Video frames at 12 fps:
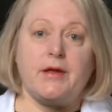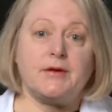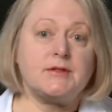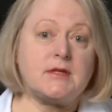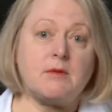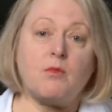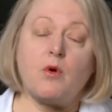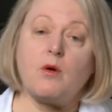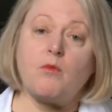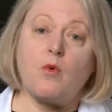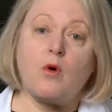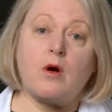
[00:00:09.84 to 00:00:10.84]
You'll see more
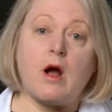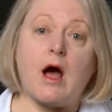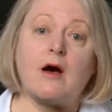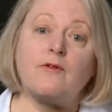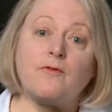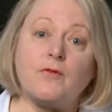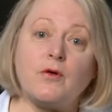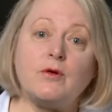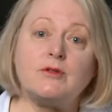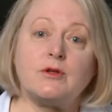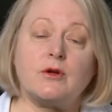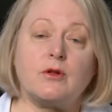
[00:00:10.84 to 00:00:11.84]
and more uh,
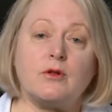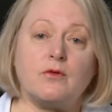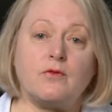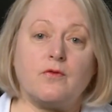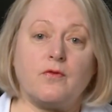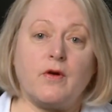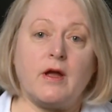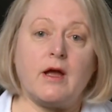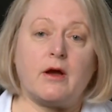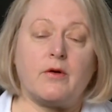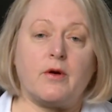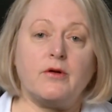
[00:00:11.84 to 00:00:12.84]
foods that are gluten free
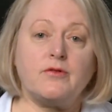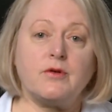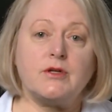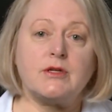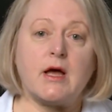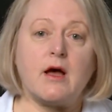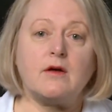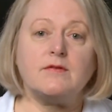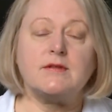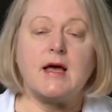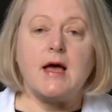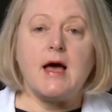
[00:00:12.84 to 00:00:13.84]
on grocery
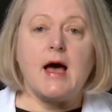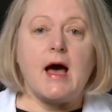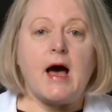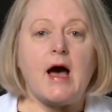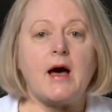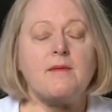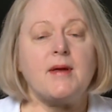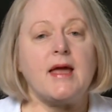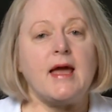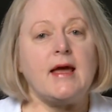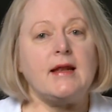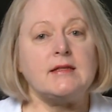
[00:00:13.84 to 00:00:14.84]
shelves. Um,
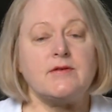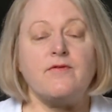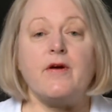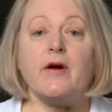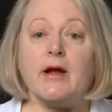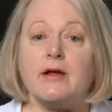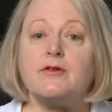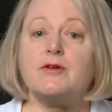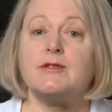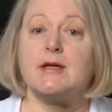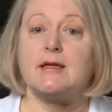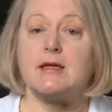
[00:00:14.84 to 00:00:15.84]
and it's a very
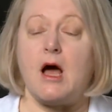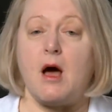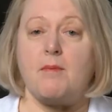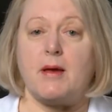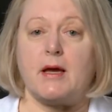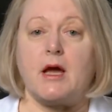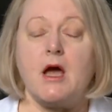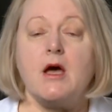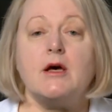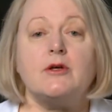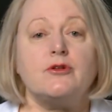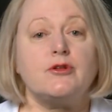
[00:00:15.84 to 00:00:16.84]
interesting topic.
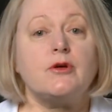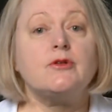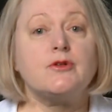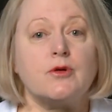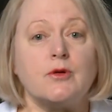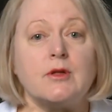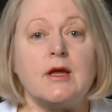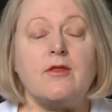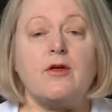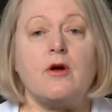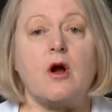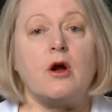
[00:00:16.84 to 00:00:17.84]
So, certainly,
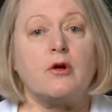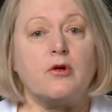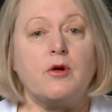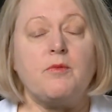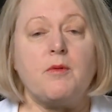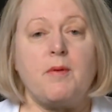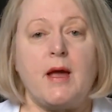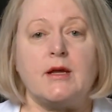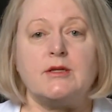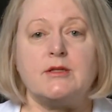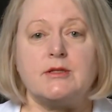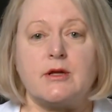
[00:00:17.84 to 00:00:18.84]
there are a group of
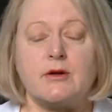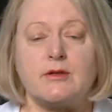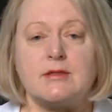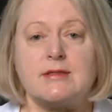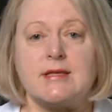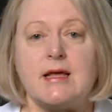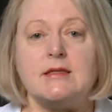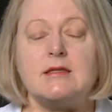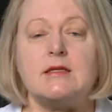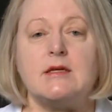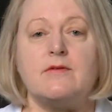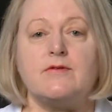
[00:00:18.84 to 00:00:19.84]
patients that are
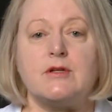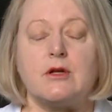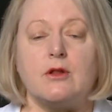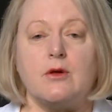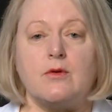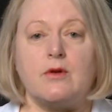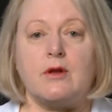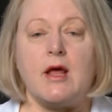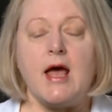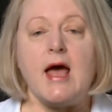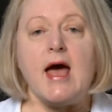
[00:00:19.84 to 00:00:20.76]
sensitive to gluten,